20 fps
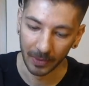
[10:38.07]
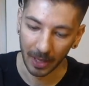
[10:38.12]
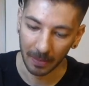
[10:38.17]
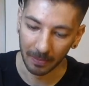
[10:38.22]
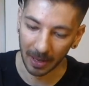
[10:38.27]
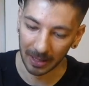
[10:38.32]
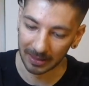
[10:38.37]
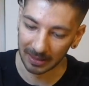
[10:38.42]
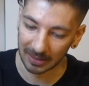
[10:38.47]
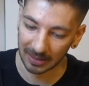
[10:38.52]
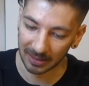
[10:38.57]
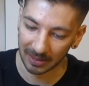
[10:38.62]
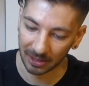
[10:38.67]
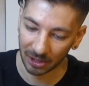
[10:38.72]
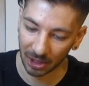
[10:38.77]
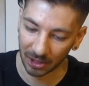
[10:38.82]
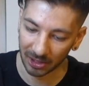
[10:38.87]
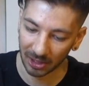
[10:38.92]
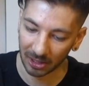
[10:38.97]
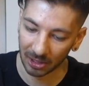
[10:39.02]
But this is
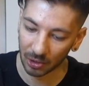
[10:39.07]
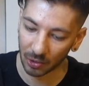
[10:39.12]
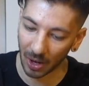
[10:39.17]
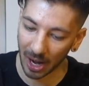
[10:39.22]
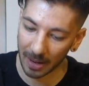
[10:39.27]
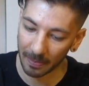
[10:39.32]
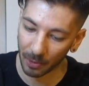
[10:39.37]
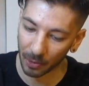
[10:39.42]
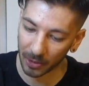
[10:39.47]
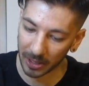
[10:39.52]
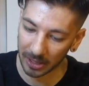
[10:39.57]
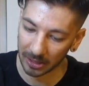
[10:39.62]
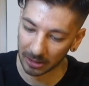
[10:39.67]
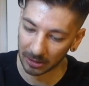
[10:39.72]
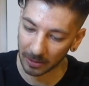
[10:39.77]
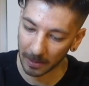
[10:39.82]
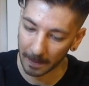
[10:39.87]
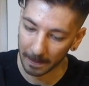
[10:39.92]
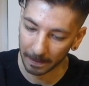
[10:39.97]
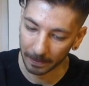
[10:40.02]
just a dry mojito.
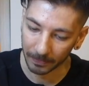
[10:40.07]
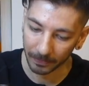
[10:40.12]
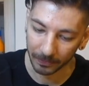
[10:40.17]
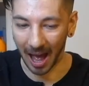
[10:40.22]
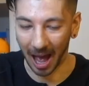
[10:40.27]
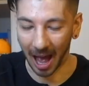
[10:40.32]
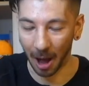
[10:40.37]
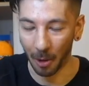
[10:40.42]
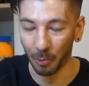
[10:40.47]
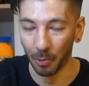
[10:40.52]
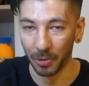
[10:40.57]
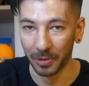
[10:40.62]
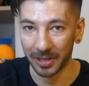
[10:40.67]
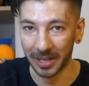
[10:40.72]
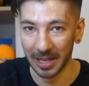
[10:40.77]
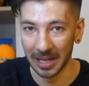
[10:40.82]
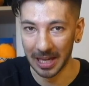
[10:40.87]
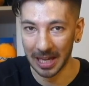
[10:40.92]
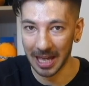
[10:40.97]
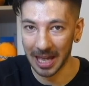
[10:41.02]
I will
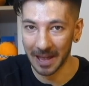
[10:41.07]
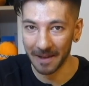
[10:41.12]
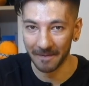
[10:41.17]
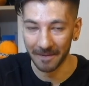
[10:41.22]
give